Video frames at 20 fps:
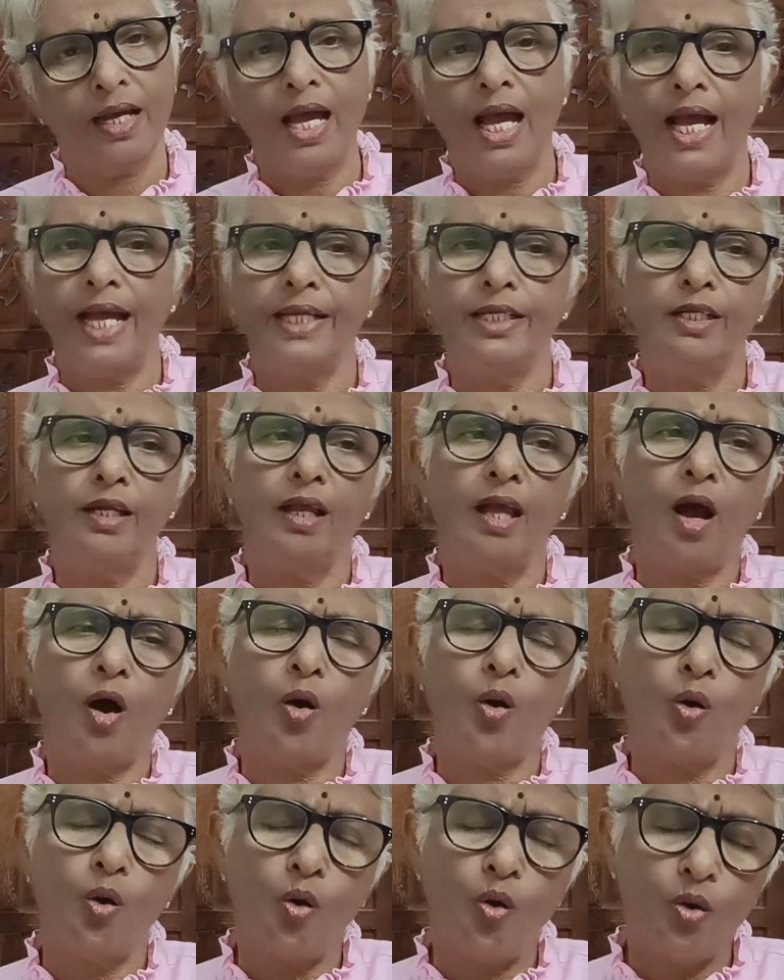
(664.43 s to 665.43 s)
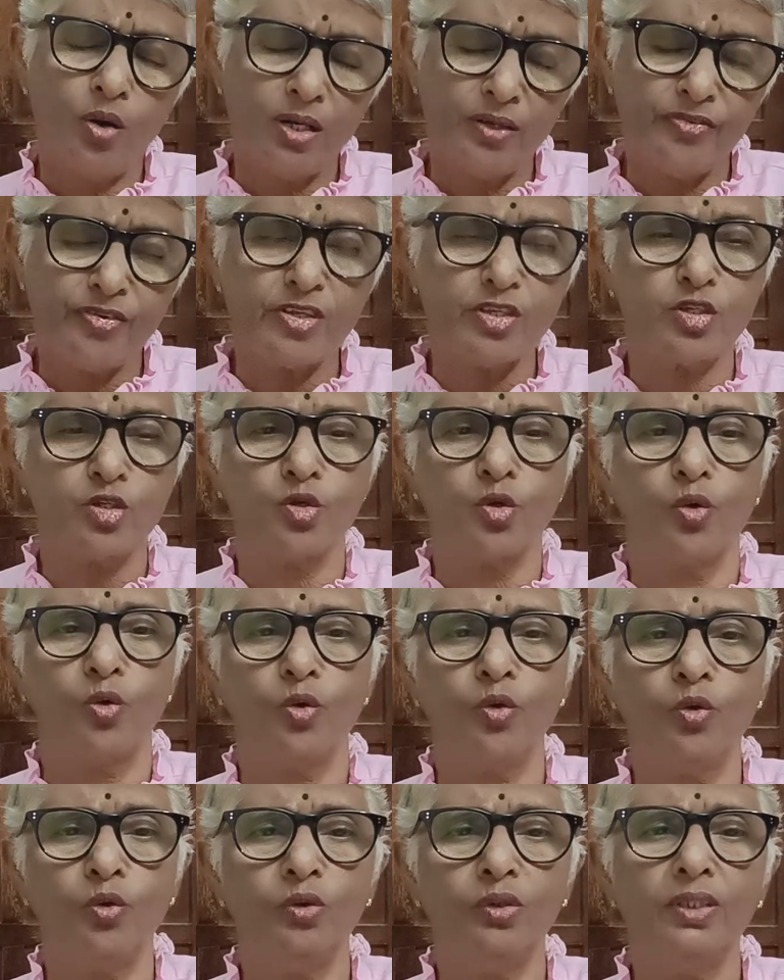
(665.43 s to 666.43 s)
And all of us
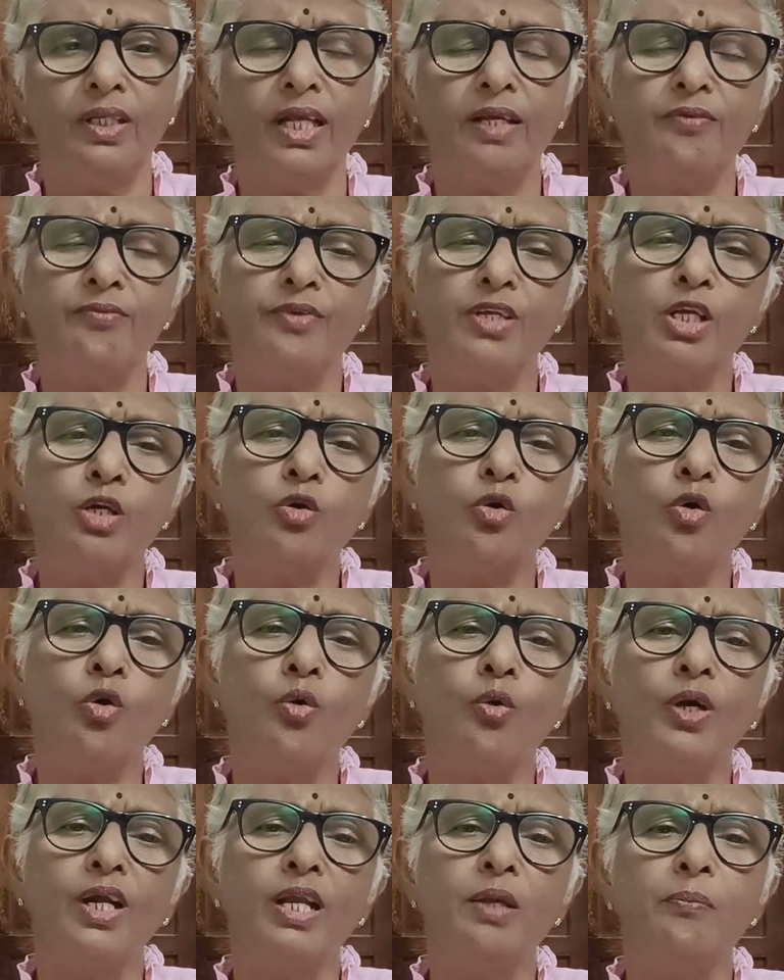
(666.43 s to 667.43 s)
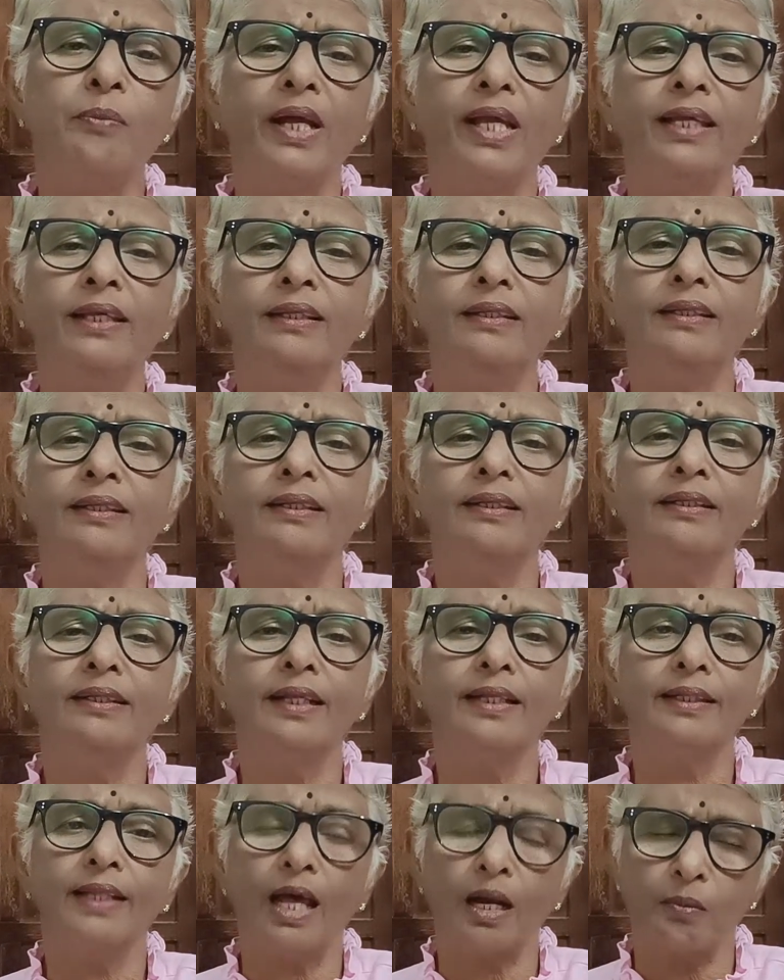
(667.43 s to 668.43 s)
know that we go only by the
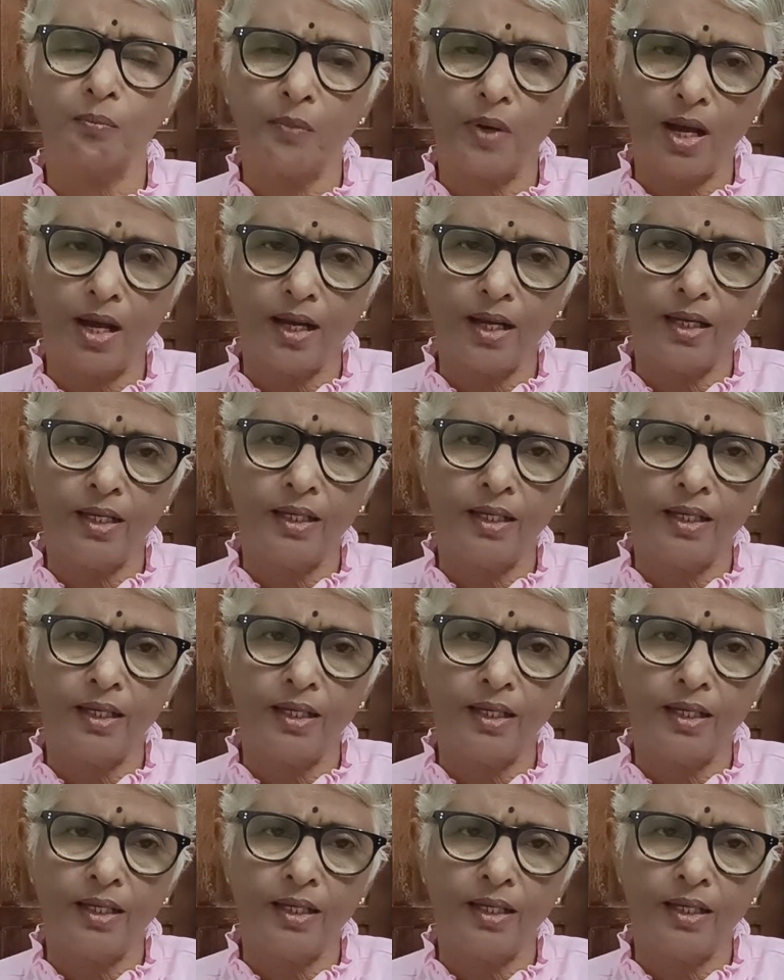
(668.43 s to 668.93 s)
dharma.